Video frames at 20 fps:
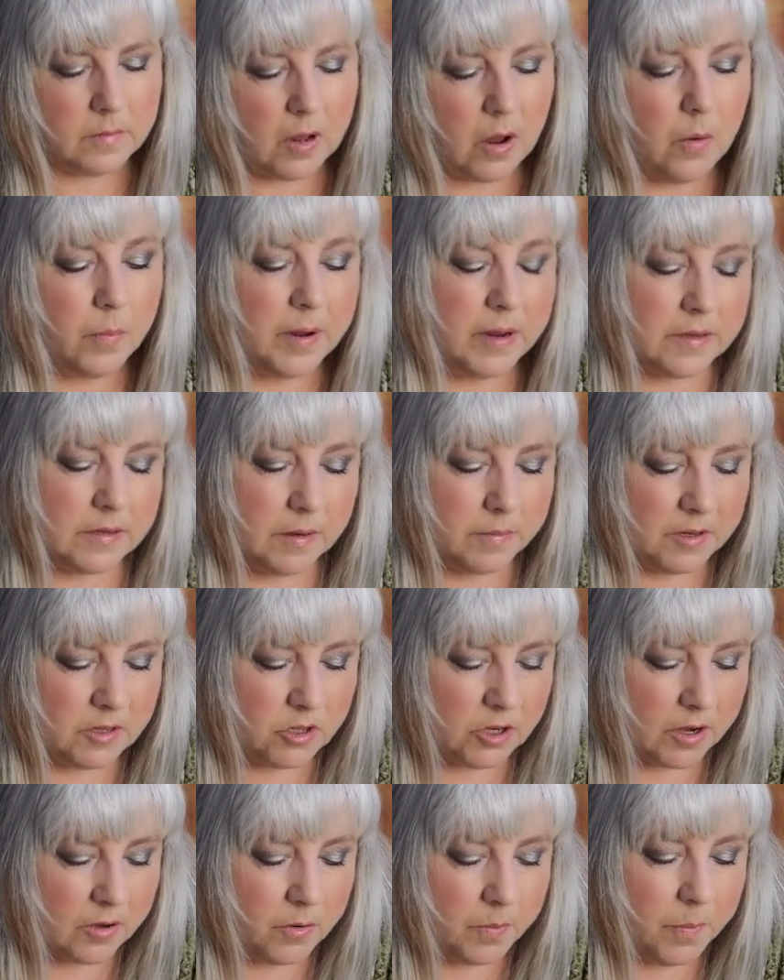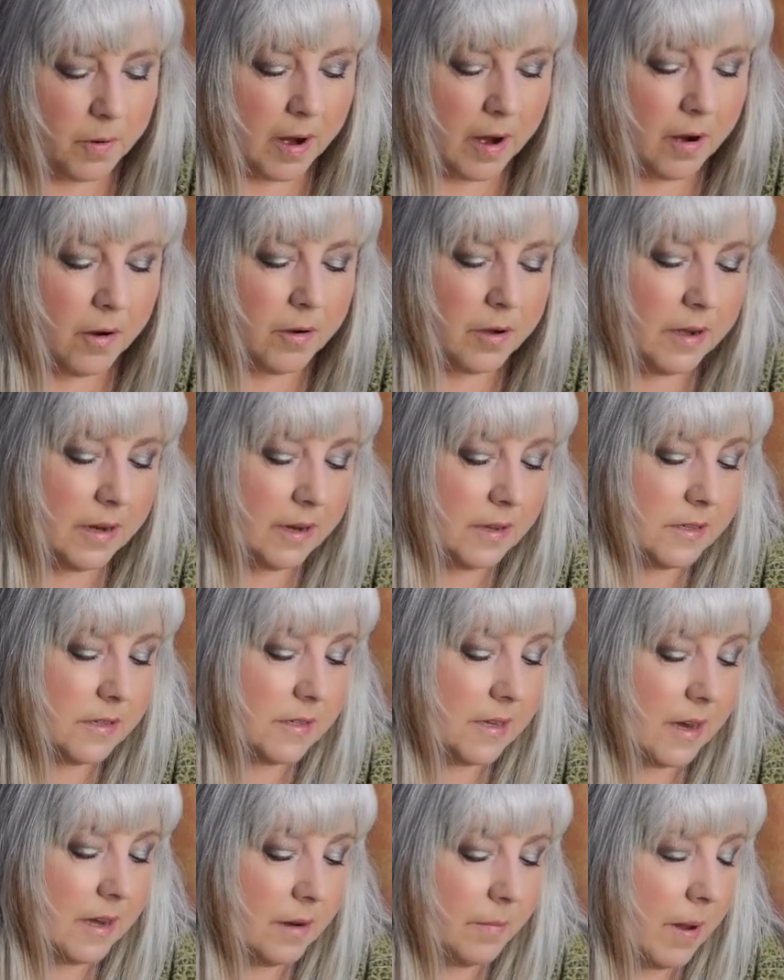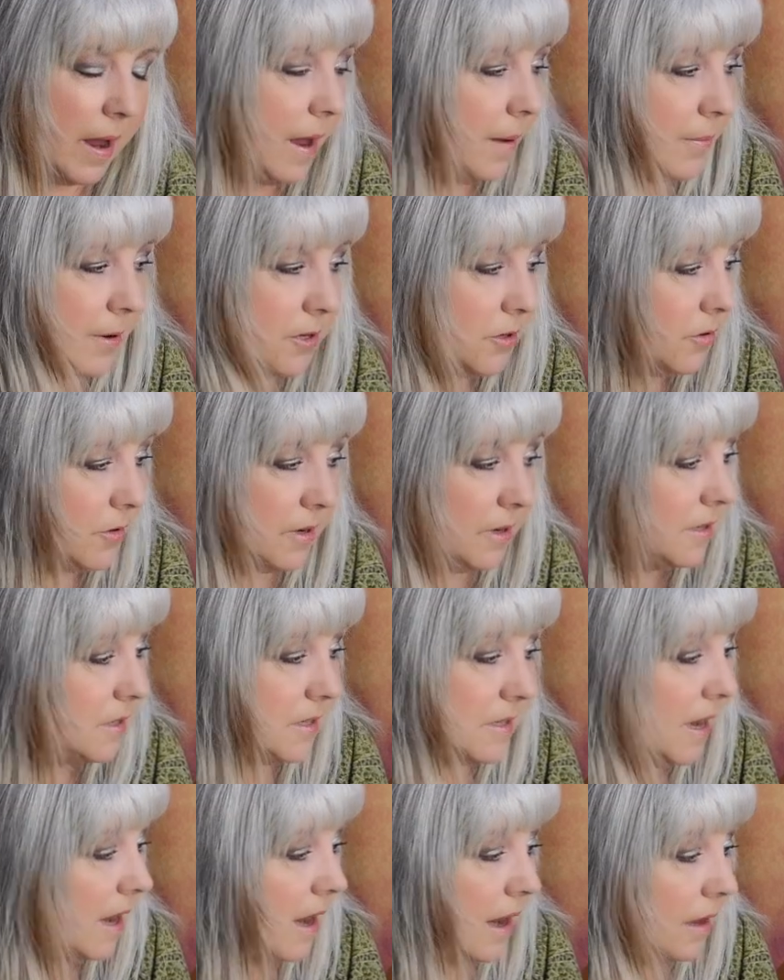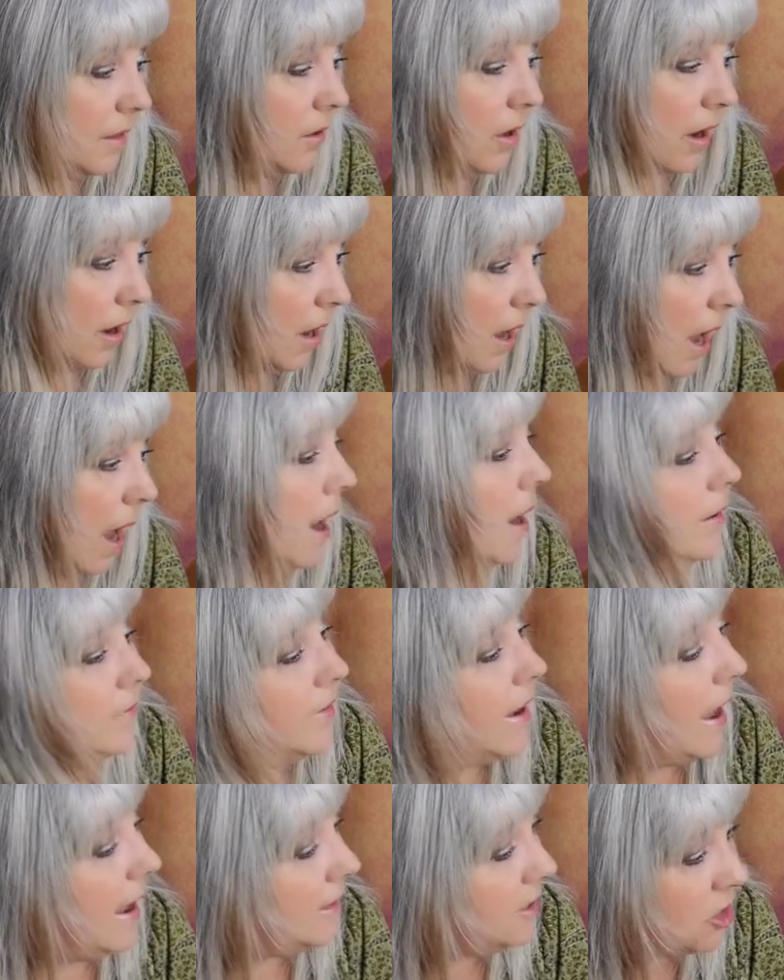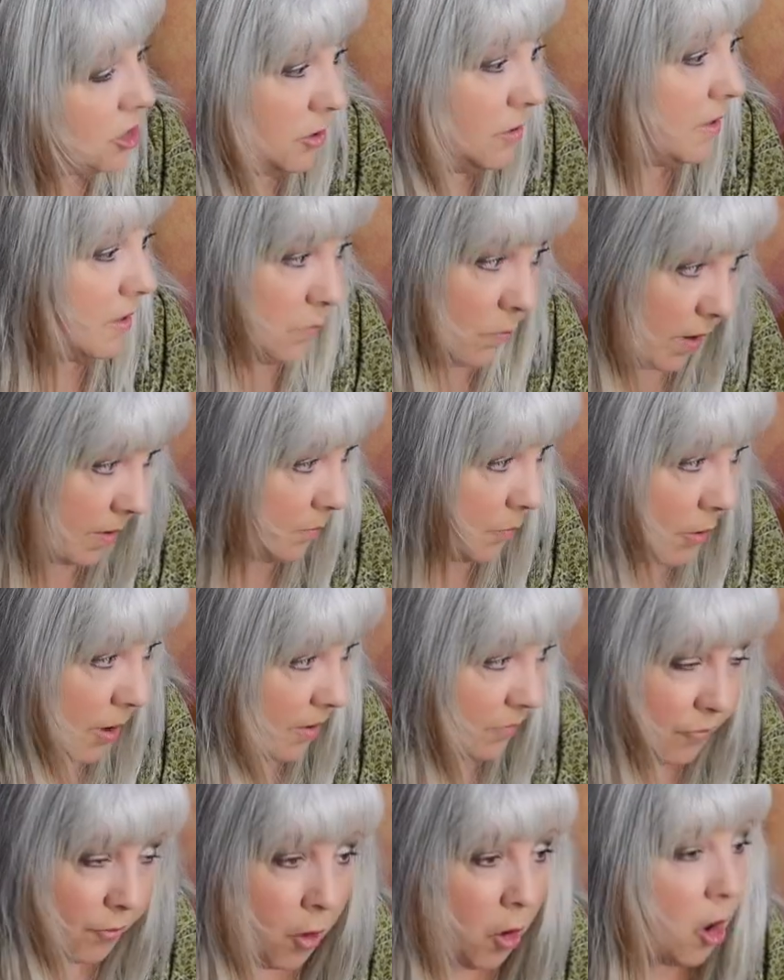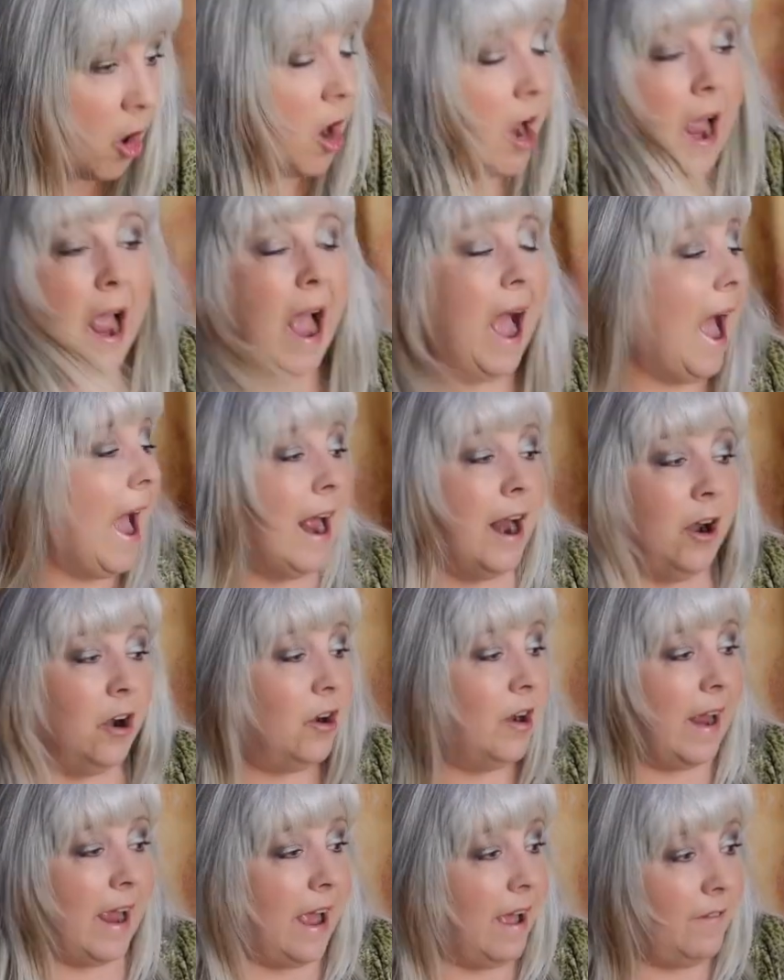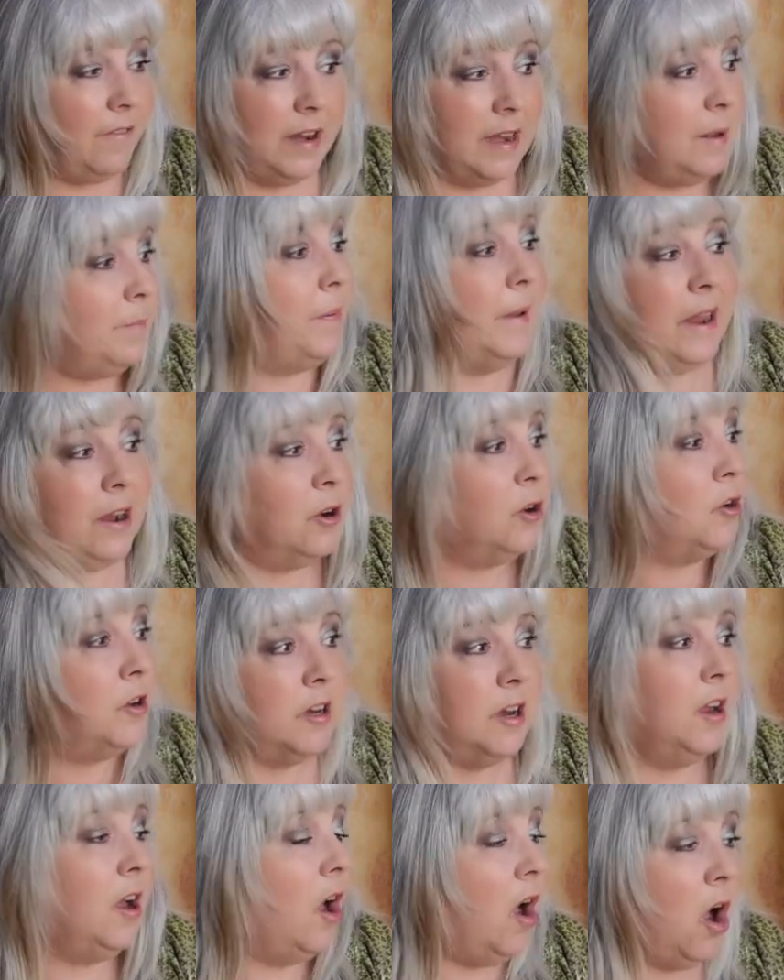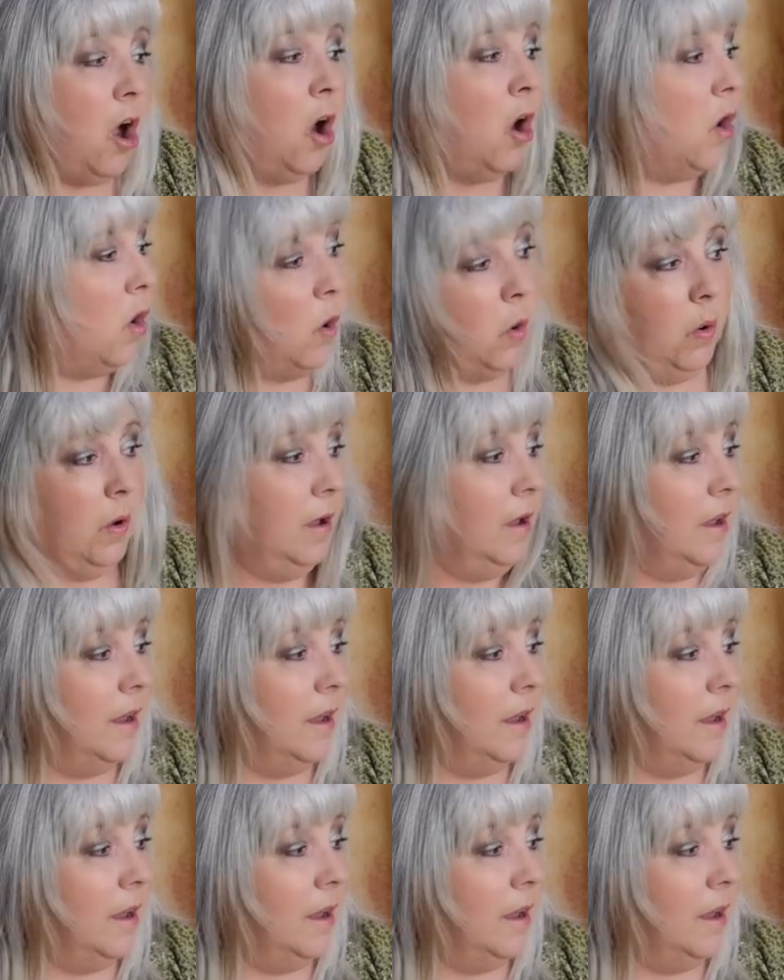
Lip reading: Oh, because I'm in shutter priority, it's setting my aperture and it's saying, look, I've got you at 1.4. I don't have any bigger to go.